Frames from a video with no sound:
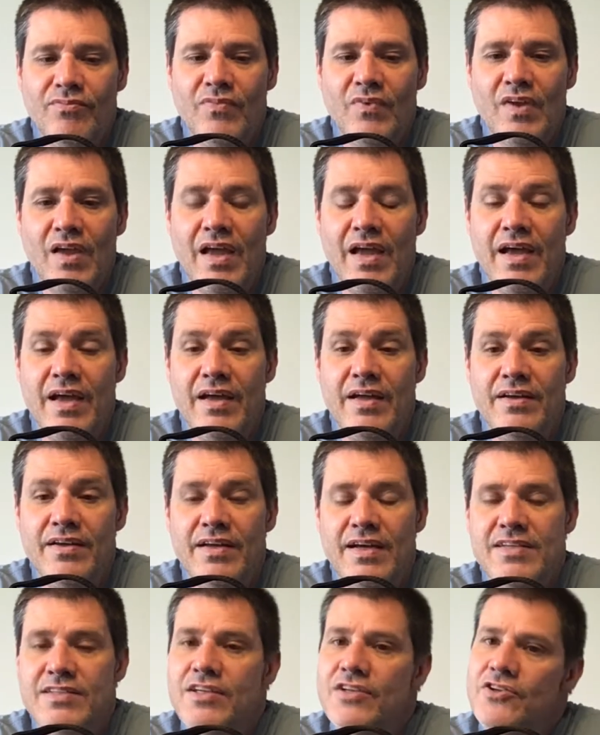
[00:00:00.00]
and
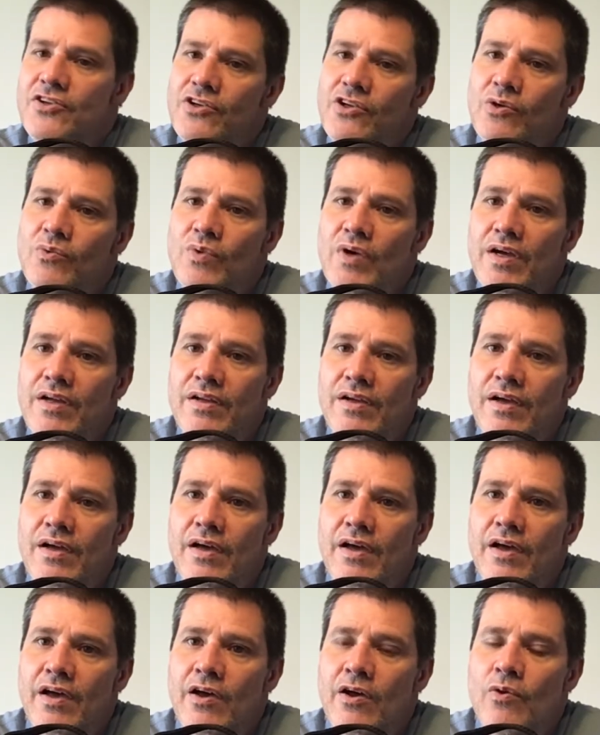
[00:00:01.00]
I said, you know what?
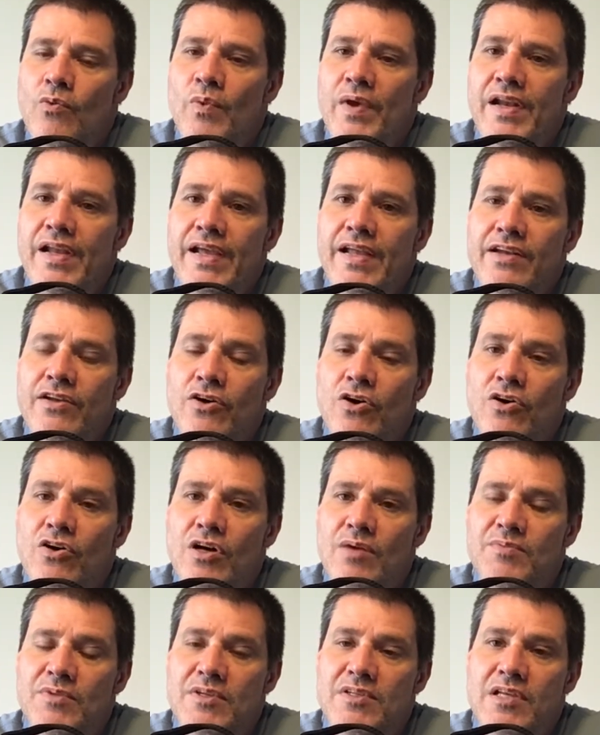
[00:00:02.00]
we need to hook
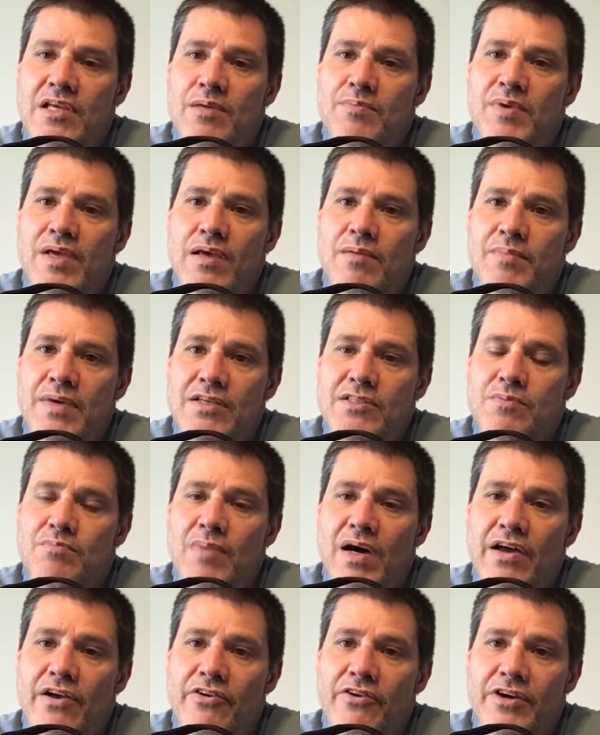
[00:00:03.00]
up the TPMS
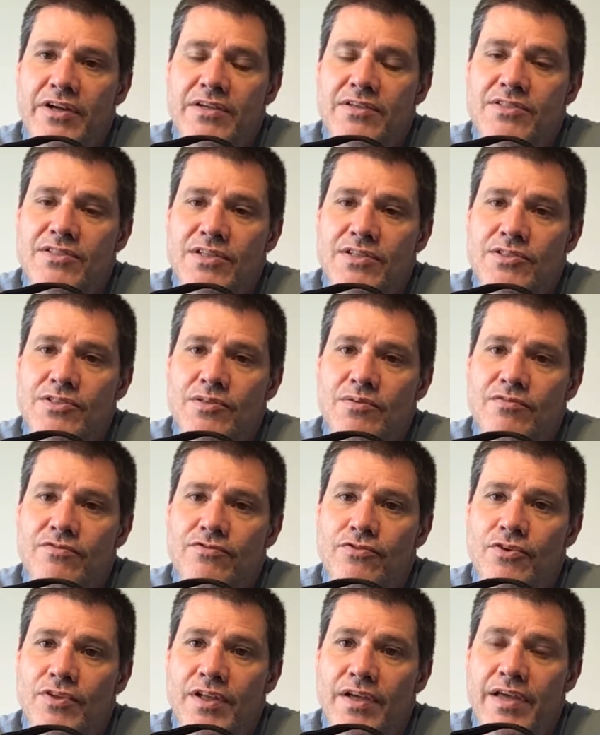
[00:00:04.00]
monitoring system
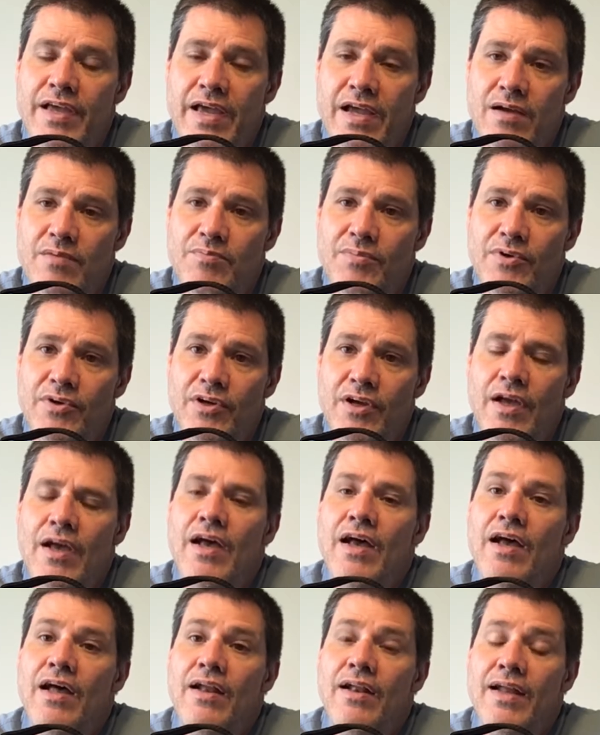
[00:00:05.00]
for the camper.
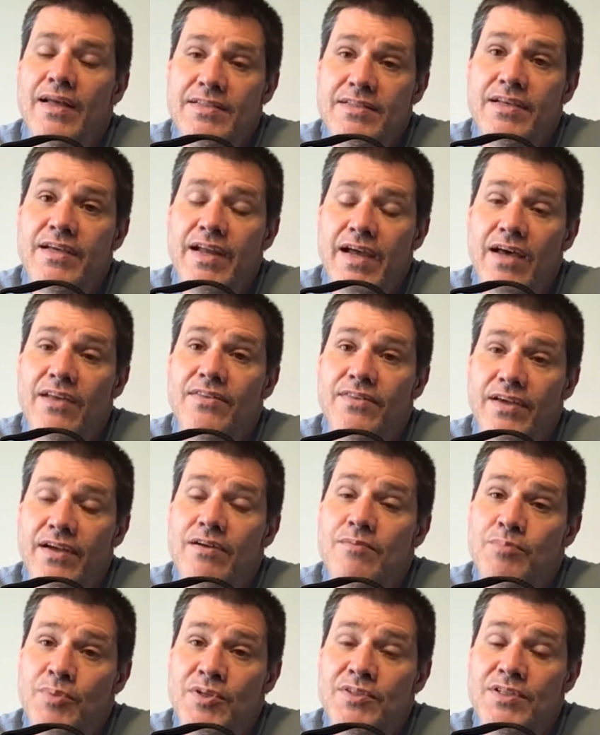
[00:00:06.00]
Let's get out there
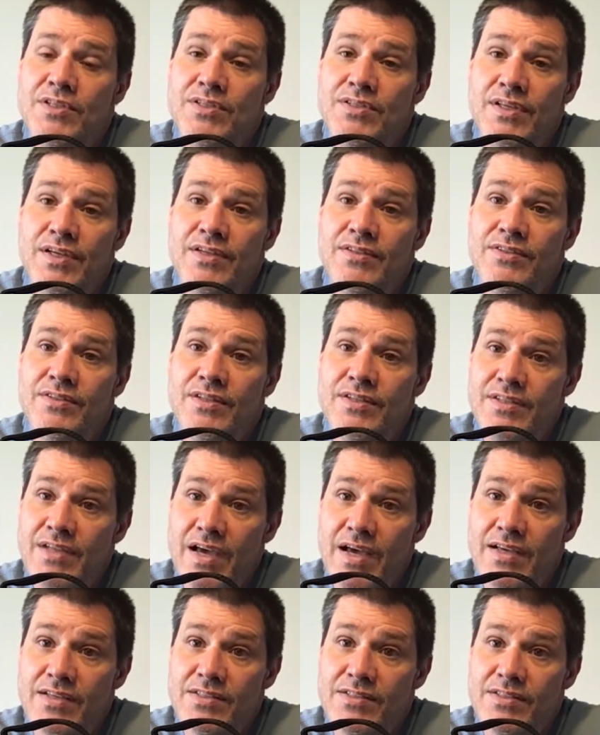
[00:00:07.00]
and put this thing to the
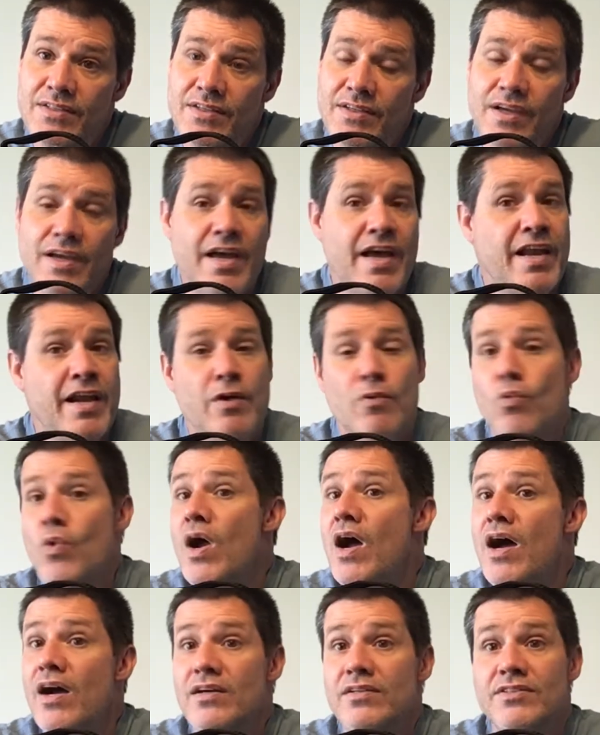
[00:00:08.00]
test. And it
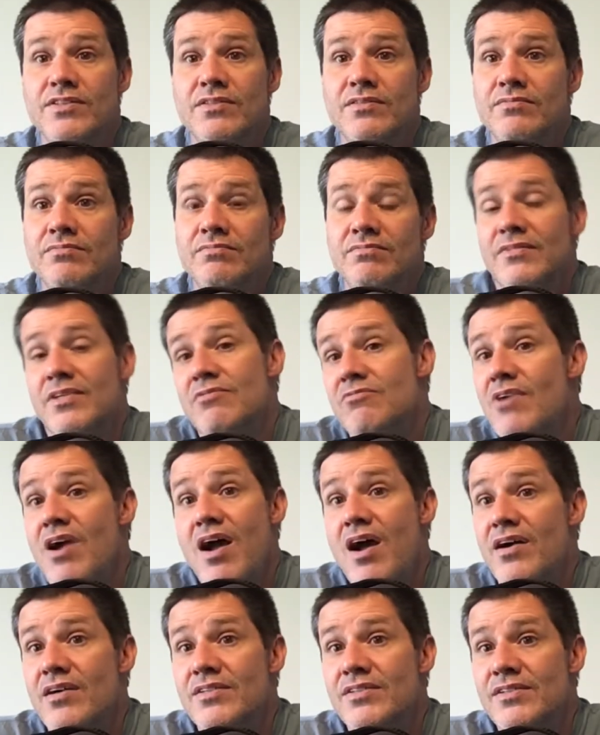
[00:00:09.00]
rocks. It
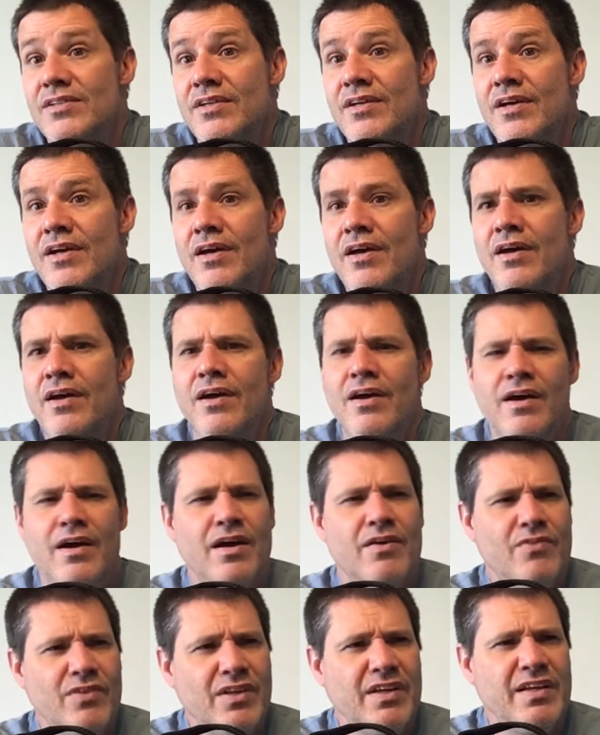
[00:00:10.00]
rocks. I
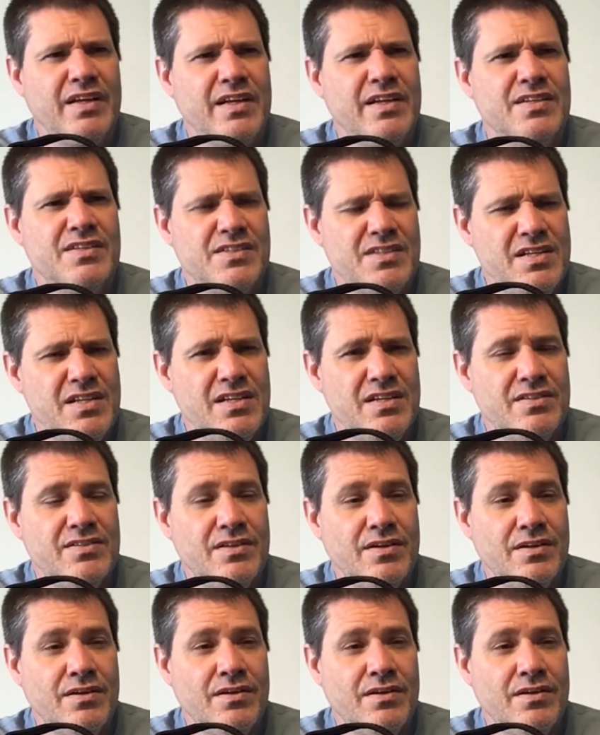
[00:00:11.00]
really need to sneeze.